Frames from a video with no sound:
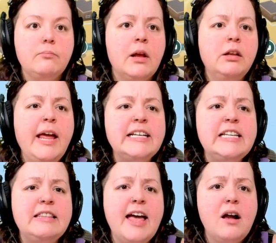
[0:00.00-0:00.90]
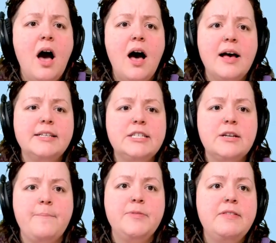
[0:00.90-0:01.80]
Like, did that cost?
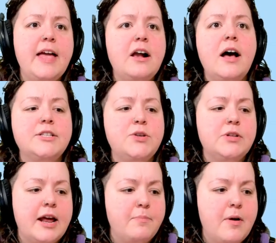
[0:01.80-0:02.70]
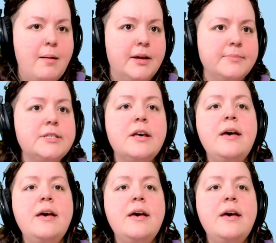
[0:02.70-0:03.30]
Did that cause you a lot of problems?